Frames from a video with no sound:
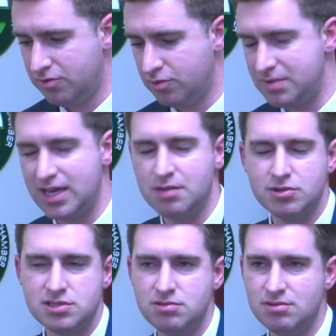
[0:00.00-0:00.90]
being
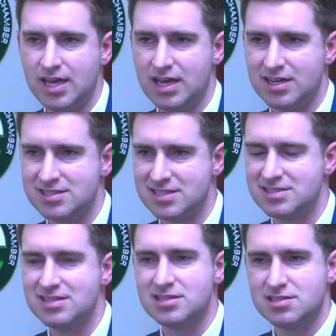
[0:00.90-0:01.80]
able to get
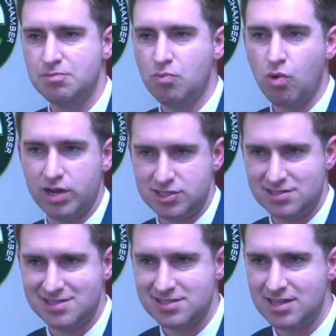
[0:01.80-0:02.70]
assistance, mortgage
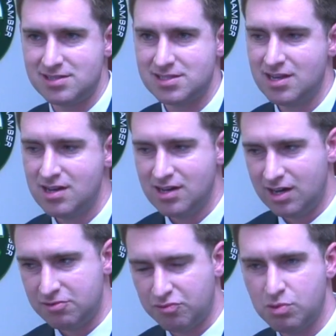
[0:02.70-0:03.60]
assistance,
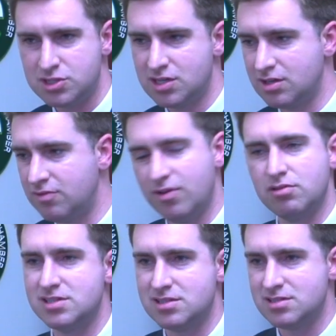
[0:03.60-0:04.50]
unfortunately
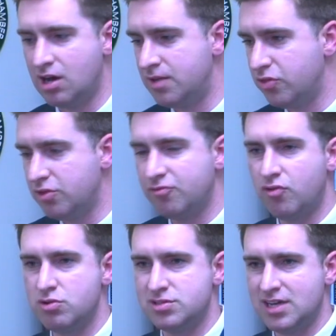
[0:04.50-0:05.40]
focuses on the
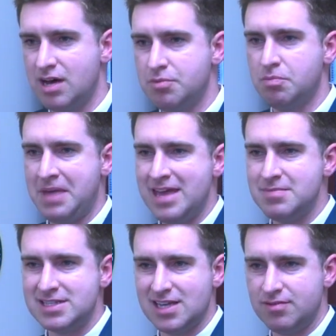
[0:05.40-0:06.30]
first couple
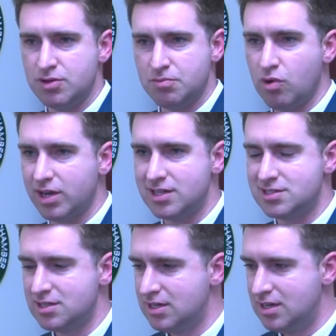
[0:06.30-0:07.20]
payments of your
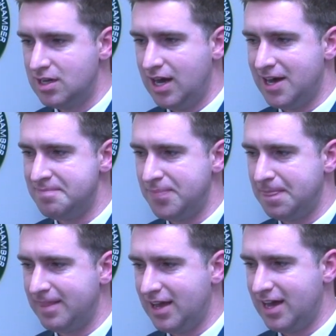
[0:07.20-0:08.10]
mortgage.
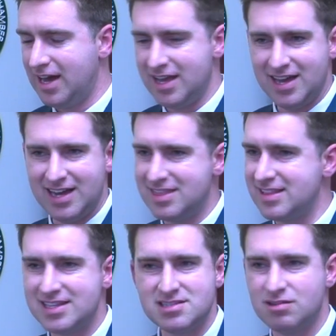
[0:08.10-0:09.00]
I
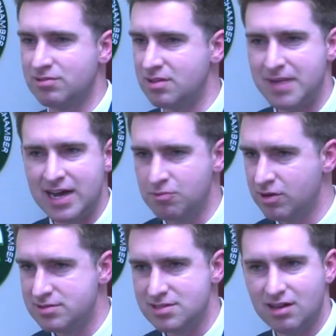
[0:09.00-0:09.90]
think that's totally
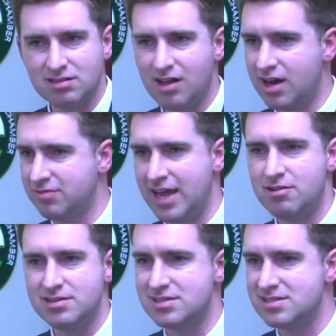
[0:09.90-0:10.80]
backwards. A lot of
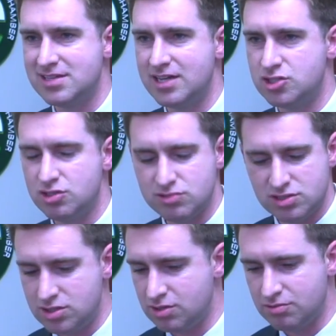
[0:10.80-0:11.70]
counties instead choose
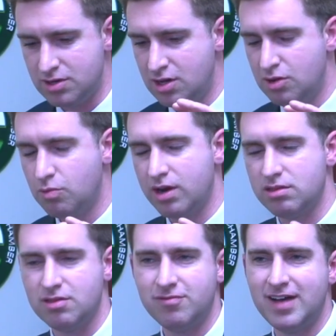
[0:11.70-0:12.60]
to do where
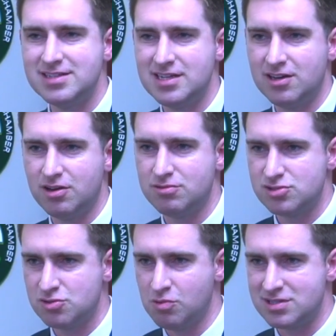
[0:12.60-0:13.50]
the funding
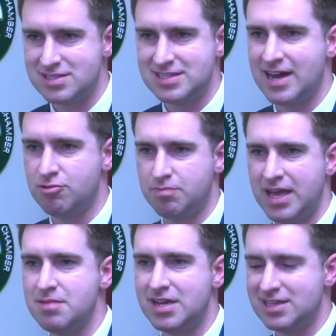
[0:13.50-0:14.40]
goes towards down
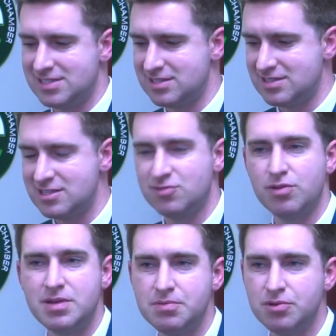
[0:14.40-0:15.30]
payment assistance for
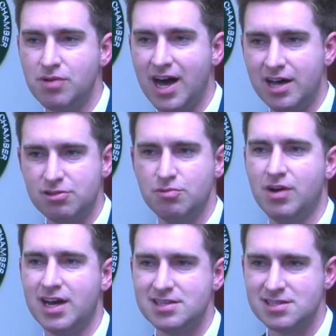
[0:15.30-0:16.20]
people who
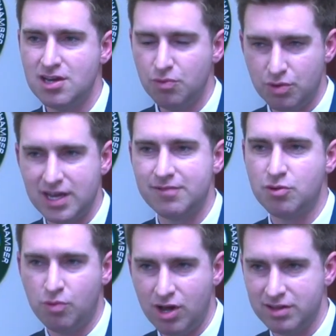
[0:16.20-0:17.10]
otherwise would have
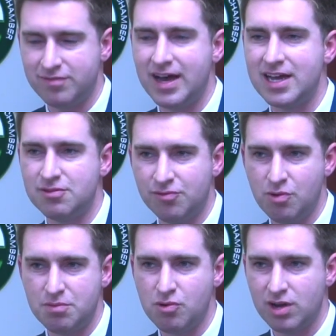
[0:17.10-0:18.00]
qualified
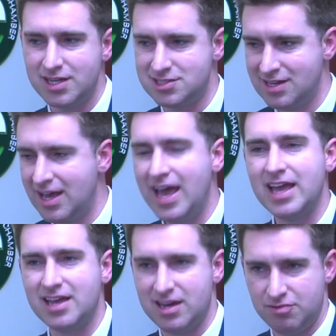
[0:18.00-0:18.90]
for a mortgage
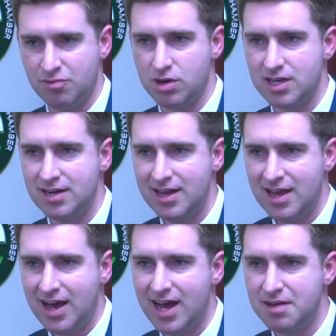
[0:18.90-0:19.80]
and can afford it.
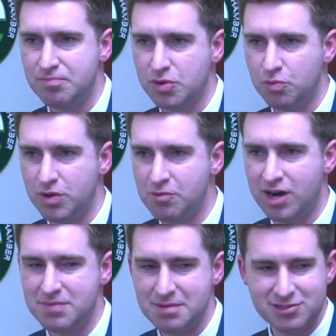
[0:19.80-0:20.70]
We
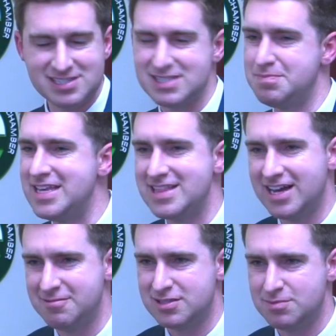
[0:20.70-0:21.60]
want to be able to speed
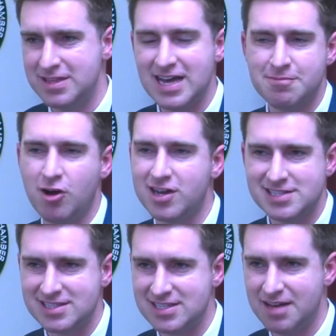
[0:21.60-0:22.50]
that
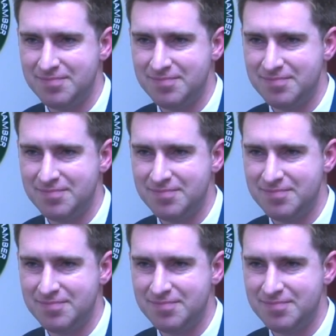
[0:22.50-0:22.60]
process up.